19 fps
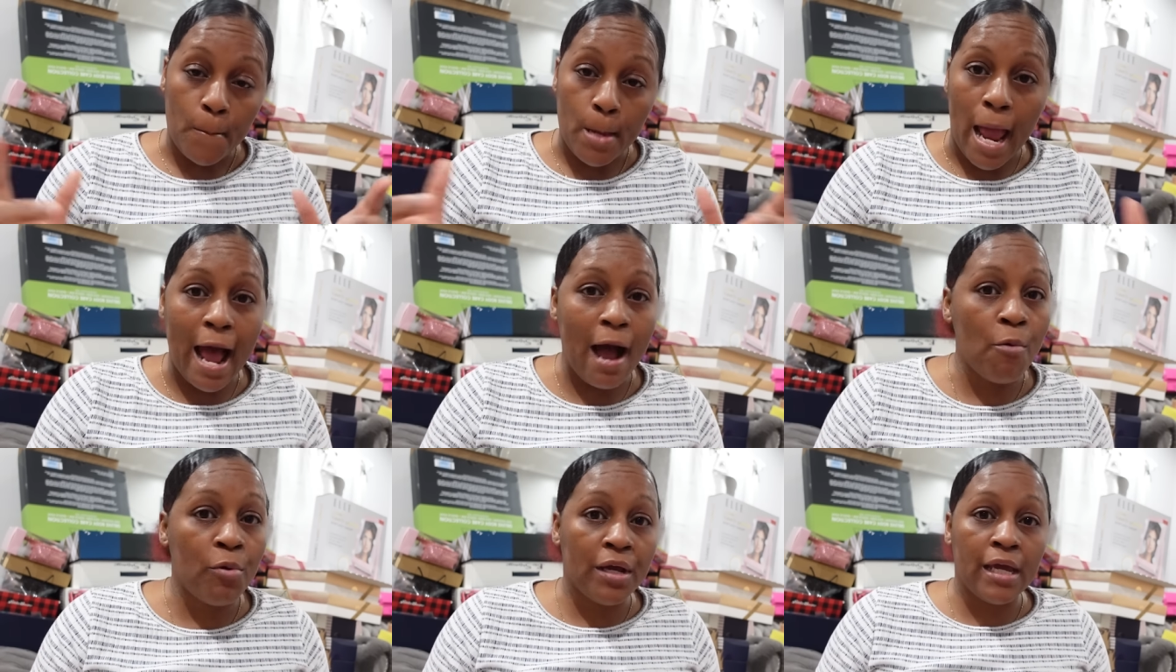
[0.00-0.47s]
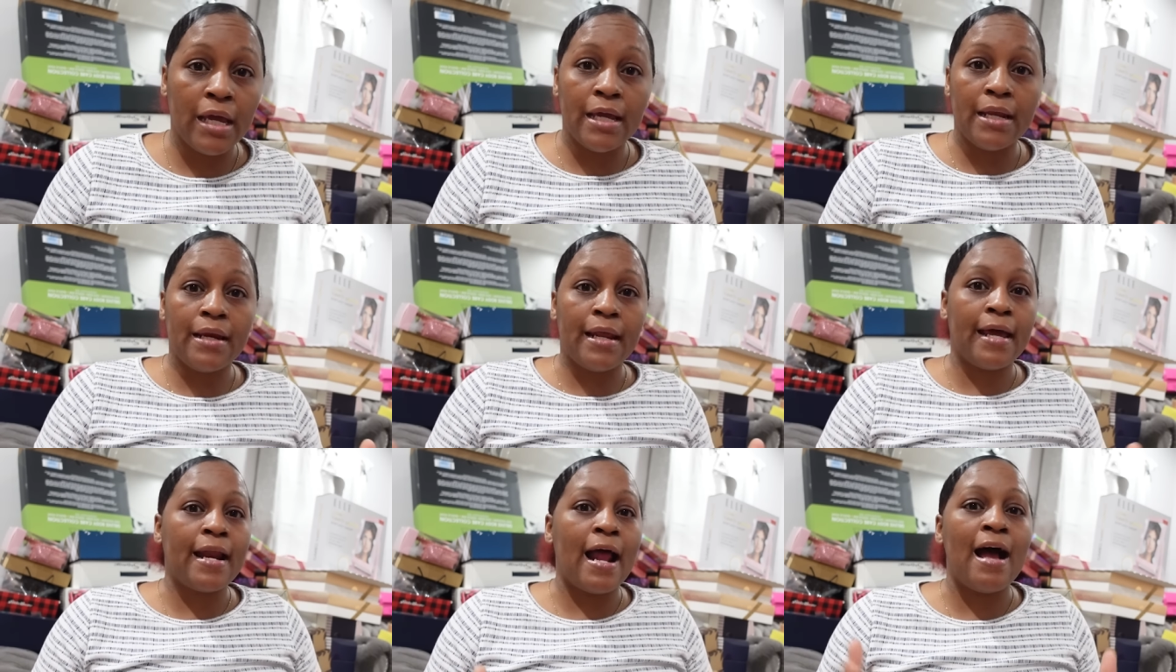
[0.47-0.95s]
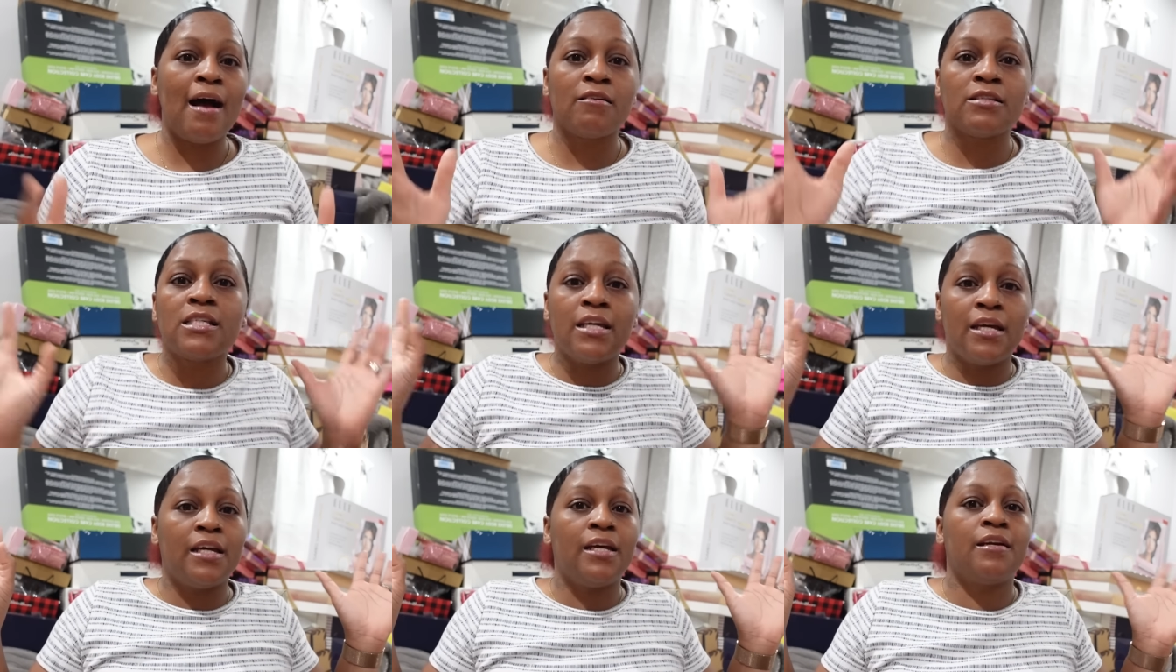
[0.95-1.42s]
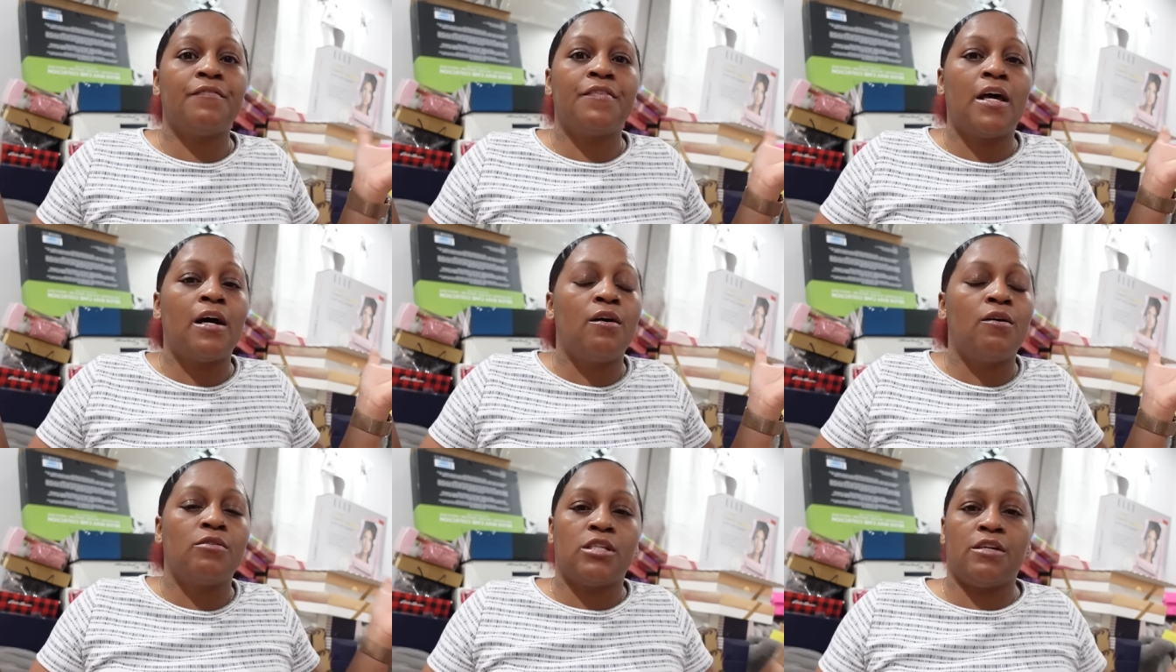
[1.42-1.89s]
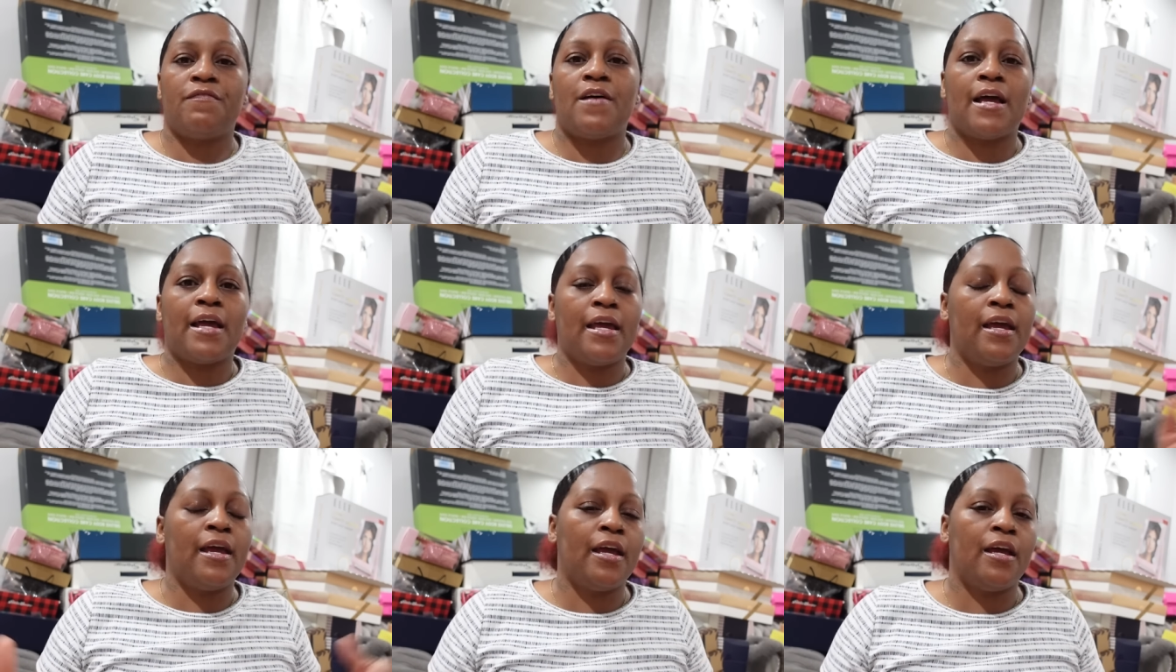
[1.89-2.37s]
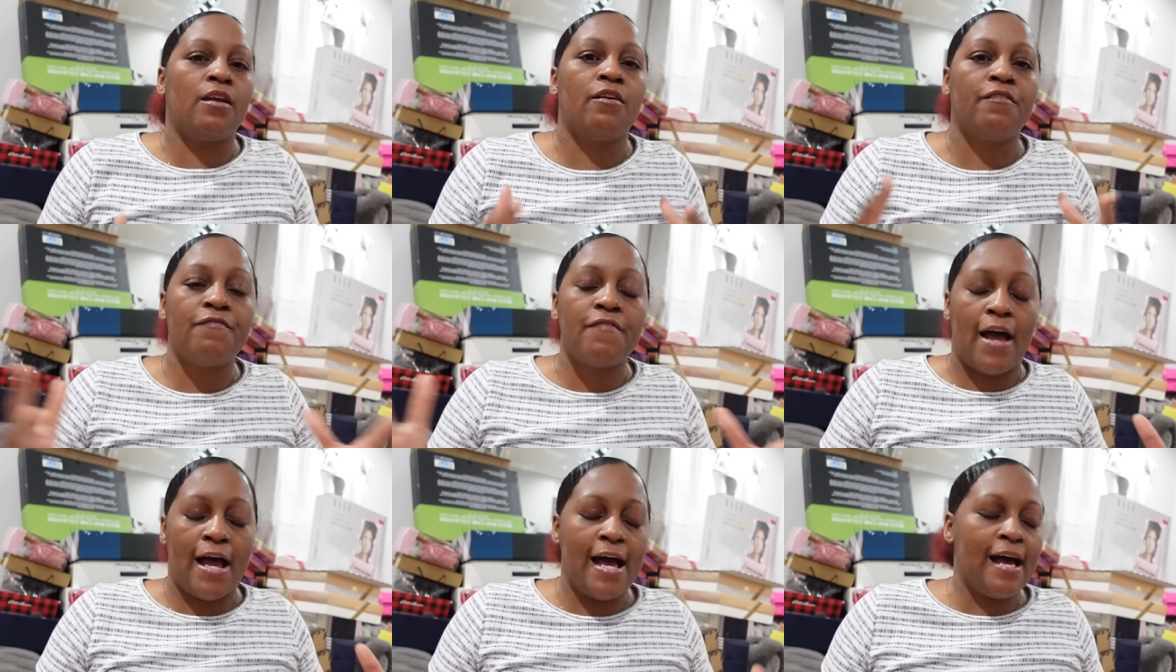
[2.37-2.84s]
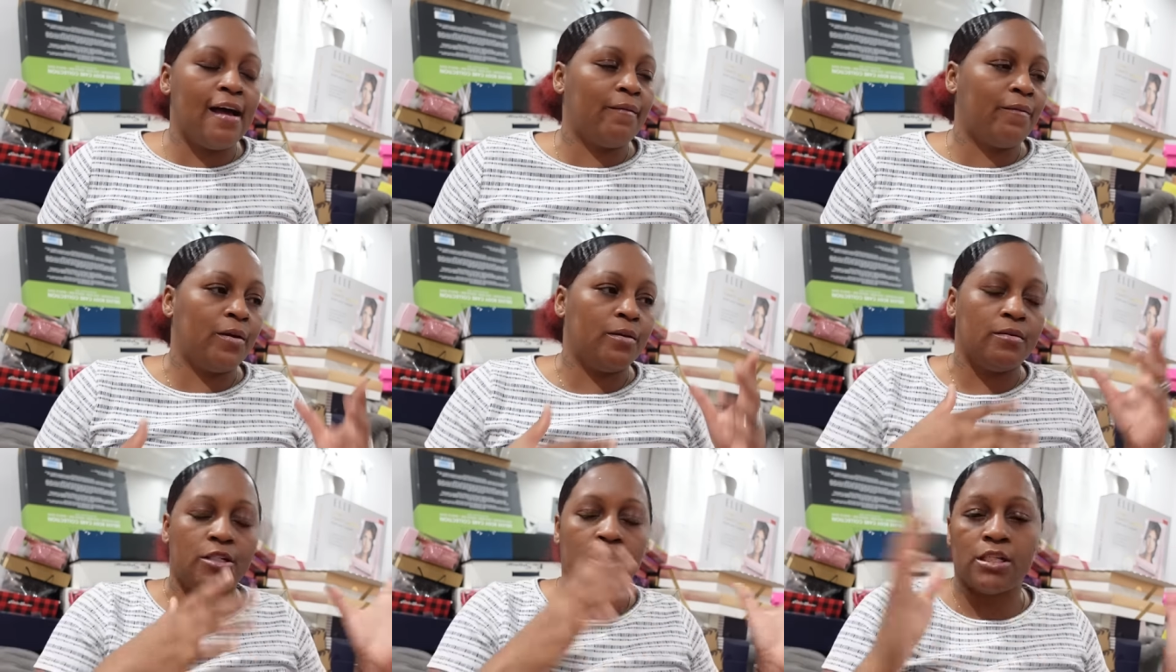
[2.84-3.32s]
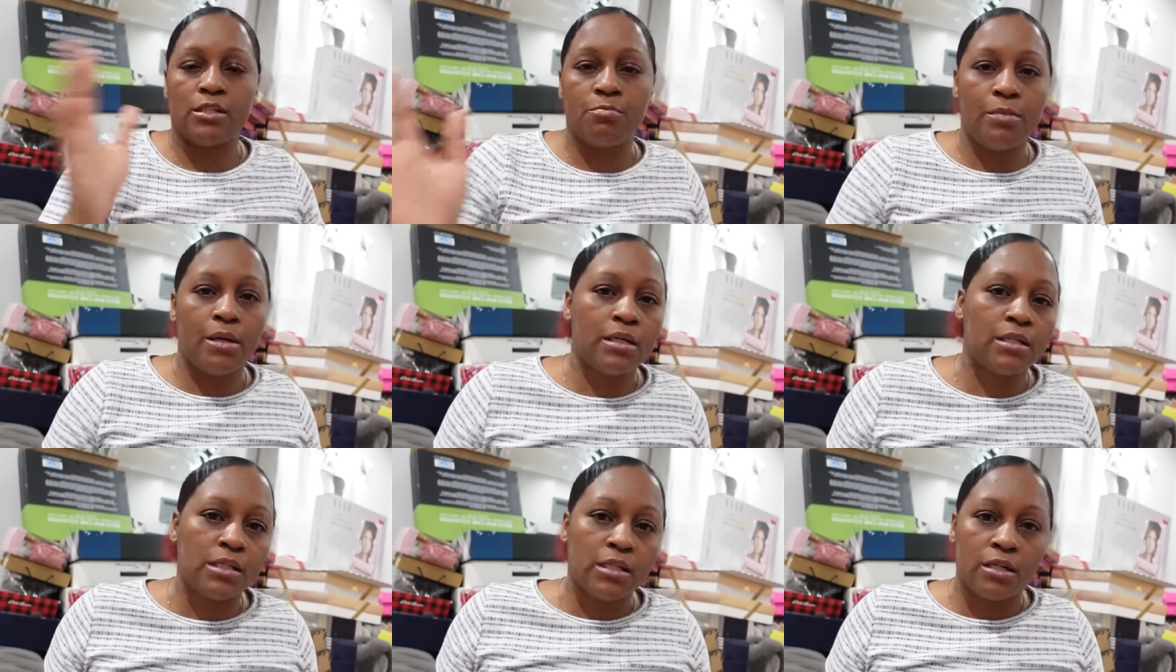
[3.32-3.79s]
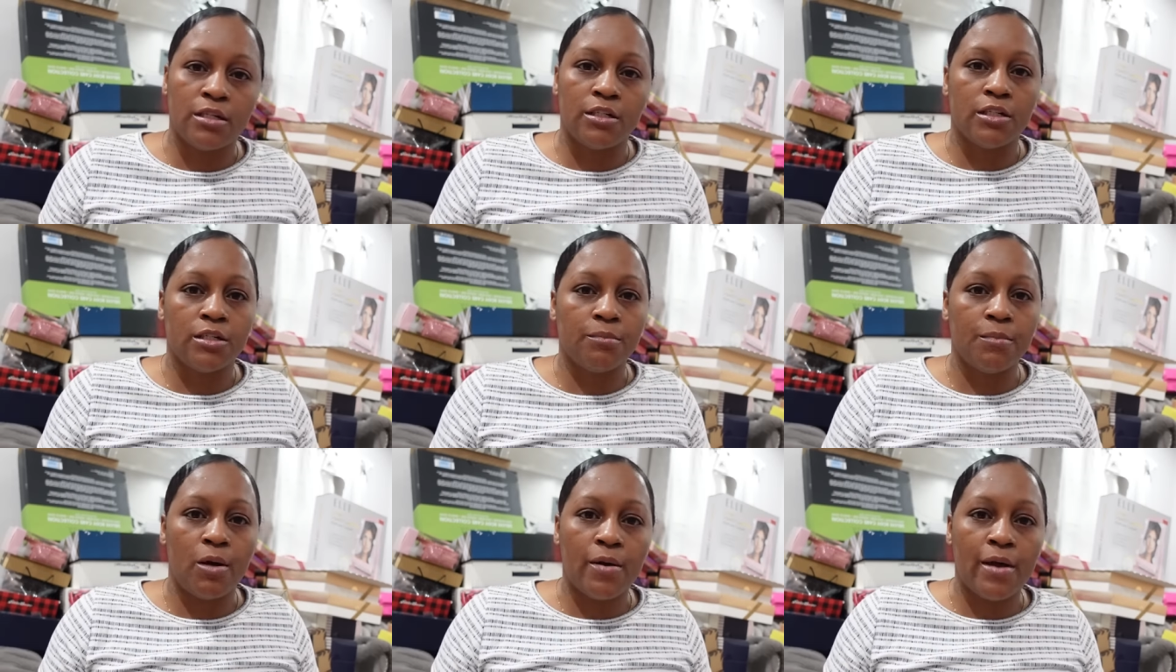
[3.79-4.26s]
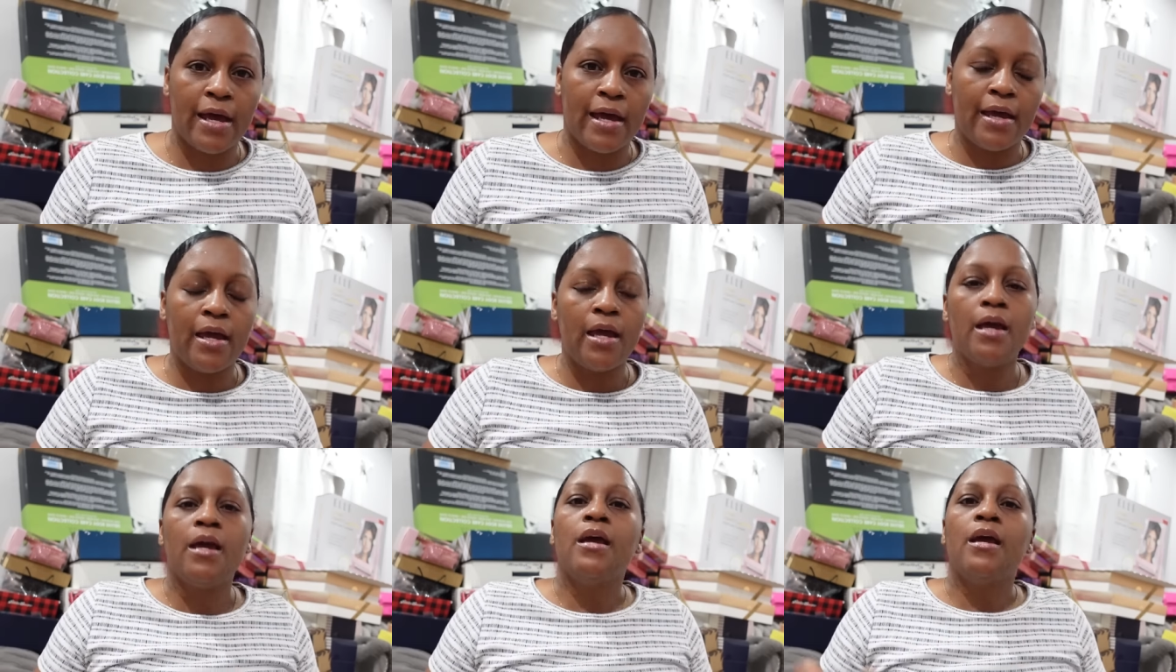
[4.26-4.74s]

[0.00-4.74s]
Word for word: I would get that all 10 of those if I can or five and just mix it up, okay?